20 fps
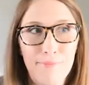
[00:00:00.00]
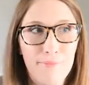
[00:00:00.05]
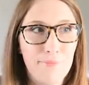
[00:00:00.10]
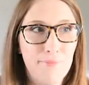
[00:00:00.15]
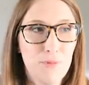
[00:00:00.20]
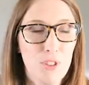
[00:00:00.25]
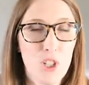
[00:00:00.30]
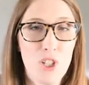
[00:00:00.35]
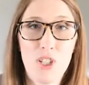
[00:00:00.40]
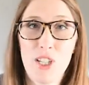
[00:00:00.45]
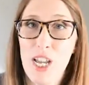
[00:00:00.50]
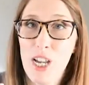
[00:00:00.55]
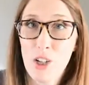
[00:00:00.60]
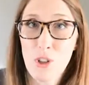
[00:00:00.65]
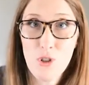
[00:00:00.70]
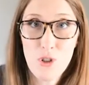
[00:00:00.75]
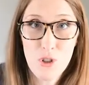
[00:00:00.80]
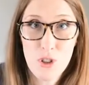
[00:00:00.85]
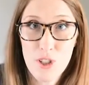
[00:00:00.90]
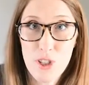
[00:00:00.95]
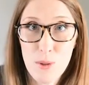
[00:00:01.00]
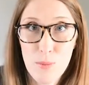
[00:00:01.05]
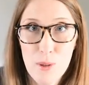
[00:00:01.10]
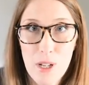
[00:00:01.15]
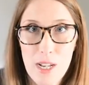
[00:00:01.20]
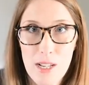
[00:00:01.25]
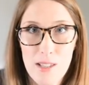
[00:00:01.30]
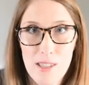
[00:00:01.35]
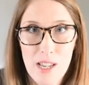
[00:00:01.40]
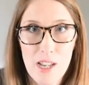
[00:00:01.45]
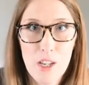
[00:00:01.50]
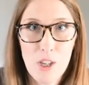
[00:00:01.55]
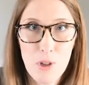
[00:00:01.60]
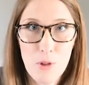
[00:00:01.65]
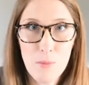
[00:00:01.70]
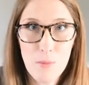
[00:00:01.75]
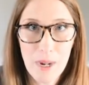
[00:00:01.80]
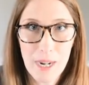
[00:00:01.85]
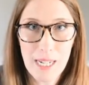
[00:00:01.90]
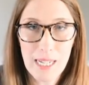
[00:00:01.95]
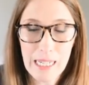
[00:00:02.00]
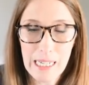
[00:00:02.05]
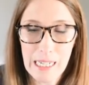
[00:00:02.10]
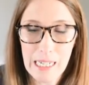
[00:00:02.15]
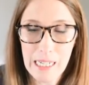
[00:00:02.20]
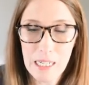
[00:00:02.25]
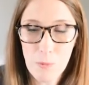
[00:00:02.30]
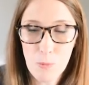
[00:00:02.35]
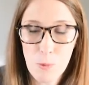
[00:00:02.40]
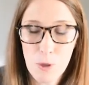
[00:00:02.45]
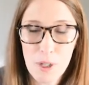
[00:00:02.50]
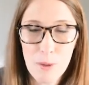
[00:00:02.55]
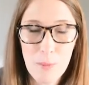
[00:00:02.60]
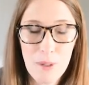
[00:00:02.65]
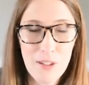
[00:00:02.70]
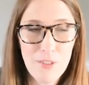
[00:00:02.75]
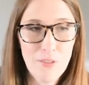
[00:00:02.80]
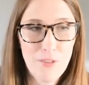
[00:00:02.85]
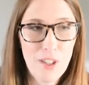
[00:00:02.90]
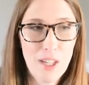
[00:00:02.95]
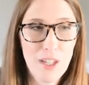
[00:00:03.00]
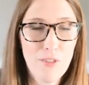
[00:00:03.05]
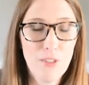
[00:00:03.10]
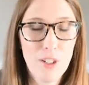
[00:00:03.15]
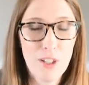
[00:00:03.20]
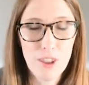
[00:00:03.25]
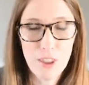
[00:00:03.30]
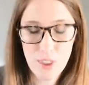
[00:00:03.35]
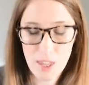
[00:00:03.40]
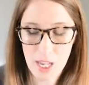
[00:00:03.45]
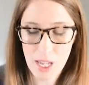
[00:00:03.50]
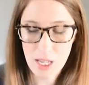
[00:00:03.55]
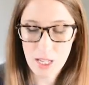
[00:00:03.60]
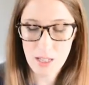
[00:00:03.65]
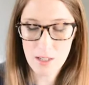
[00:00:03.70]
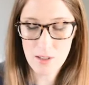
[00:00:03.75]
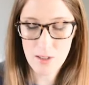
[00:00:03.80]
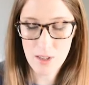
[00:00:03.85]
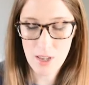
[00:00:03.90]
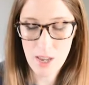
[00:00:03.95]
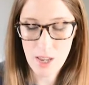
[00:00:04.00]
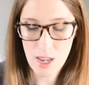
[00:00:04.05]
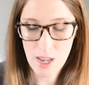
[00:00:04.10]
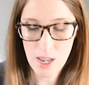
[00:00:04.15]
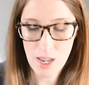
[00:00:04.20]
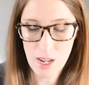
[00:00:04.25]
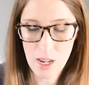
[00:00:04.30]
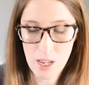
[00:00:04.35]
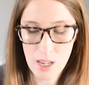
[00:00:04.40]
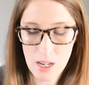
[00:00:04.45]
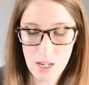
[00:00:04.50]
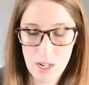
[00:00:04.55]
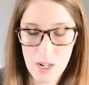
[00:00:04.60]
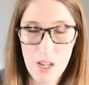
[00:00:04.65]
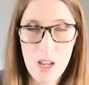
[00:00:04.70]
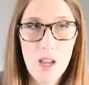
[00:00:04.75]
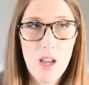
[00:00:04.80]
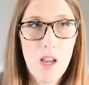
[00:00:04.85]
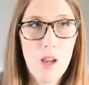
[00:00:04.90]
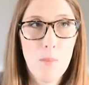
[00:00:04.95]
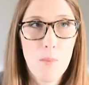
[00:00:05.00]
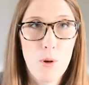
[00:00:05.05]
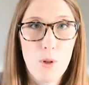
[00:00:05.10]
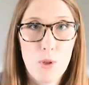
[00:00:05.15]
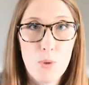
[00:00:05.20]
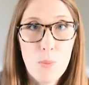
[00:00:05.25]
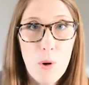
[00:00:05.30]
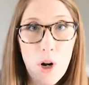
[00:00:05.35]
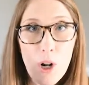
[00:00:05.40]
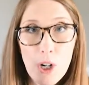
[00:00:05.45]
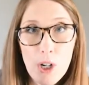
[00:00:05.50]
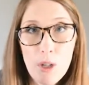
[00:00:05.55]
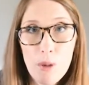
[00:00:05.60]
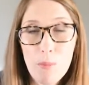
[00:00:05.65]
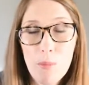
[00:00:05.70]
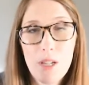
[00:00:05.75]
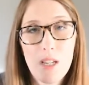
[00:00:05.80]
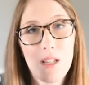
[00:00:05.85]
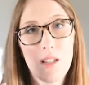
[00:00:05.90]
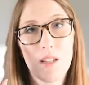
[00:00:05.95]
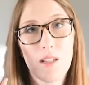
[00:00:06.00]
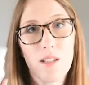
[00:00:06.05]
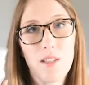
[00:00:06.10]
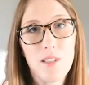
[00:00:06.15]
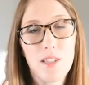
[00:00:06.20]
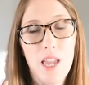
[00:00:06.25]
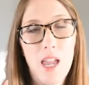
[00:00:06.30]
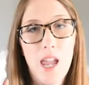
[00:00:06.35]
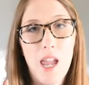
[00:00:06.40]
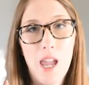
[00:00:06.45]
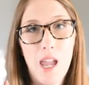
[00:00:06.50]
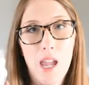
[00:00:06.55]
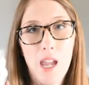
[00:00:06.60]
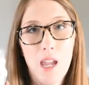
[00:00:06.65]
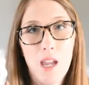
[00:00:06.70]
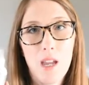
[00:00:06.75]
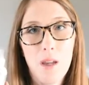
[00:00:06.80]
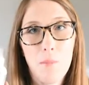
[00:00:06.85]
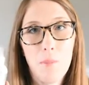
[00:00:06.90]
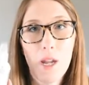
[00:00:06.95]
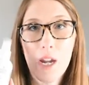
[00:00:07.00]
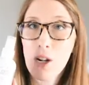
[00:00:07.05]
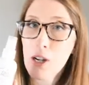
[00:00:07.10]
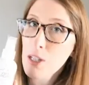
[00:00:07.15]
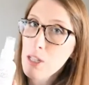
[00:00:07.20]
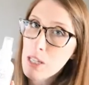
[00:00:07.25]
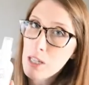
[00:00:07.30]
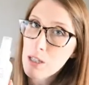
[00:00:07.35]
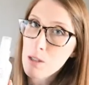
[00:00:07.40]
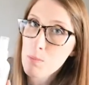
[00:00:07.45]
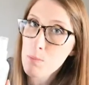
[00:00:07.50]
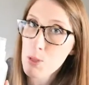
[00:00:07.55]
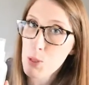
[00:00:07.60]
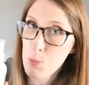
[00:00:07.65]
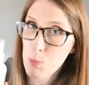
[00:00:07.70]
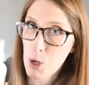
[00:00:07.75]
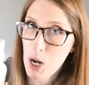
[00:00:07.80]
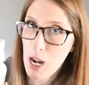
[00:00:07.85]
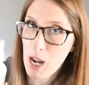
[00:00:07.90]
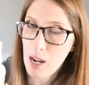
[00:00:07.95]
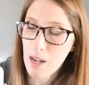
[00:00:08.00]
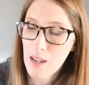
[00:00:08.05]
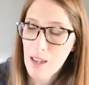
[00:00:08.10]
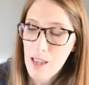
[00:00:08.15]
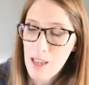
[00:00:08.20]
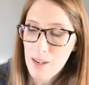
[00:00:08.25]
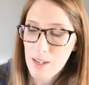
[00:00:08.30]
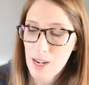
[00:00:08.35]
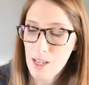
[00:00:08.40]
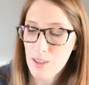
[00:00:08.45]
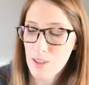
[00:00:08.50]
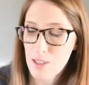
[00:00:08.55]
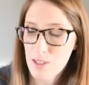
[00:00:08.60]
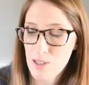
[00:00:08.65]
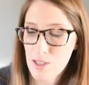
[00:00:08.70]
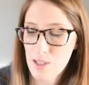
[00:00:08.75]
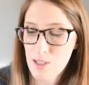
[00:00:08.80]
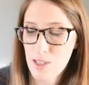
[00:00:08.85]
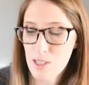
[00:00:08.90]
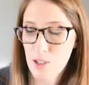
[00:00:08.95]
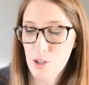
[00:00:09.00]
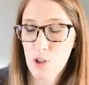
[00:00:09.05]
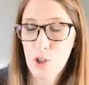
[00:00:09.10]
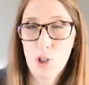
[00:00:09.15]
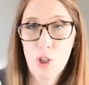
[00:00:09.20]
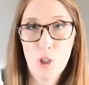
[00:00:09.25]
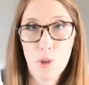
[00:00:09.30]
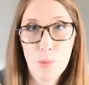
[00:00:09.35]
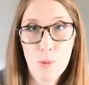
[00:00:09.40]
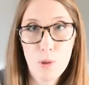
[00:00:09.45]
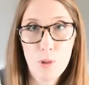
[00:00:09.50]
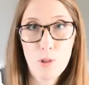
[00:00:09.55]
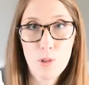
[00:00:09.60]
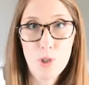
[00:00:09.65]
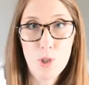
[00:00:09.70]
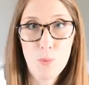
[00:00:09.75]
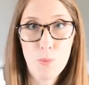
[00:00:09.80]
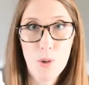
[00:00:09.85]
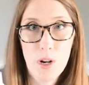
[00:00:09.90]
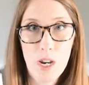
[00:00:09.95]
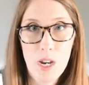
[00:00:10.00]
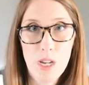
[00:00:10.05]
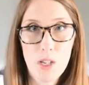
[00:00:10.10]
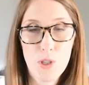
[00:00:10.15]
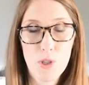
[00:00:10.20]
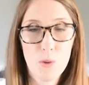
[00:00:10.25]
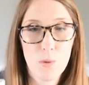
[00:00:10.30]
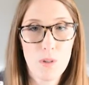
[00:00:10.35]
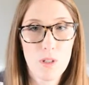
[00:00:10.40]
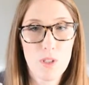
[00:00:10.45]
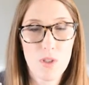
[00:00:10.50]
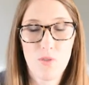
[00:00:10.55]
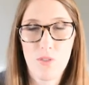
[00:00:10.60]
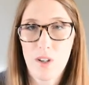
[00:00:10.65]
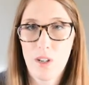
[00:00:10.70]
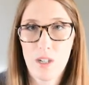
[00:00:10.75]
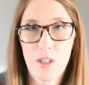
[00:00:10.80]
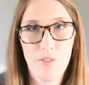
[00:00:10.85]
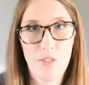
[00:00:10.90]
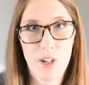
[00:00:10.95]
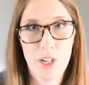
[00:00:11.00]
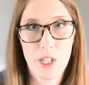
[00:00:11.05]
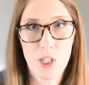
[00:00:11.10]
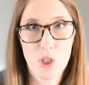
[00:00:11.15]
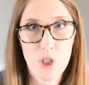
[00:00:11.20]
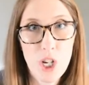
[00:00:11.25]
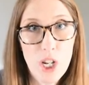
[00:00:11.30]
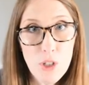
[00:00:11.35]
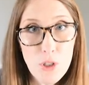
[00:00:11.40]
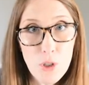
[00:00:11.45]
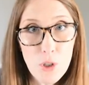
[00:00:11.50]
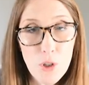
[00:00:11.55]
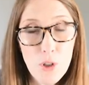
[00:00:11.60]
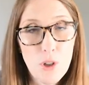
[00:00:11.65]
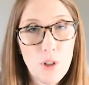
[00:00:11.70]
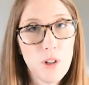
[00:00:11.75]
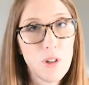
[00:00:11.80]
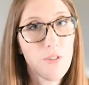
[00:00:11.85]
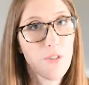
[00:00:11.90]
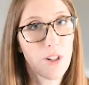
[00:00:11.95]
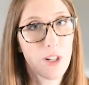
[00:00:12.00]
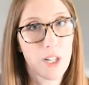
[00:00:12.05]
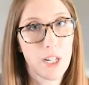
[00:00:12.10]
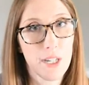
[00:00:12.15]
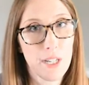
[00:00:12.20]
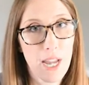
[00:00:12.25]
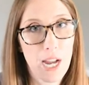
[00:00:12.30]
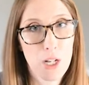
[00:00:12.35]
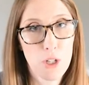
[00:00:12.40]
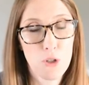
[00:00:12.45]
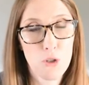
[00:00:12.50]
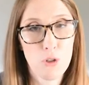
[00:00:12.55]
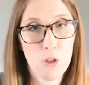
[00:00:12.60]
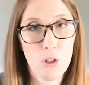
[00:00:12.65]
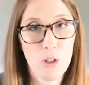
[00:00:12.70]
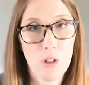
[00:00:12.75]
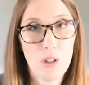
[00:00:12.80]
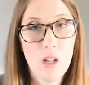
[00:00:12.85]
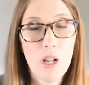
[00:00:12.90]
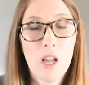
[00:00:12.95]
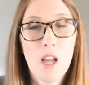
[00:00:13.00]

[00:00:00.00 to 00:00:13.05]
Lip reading: just extra supplies that you might need. One of my favorite things in postpartum is a Perineum Spray. Now this is an herbal spray, so it's very, very gentle, very natural,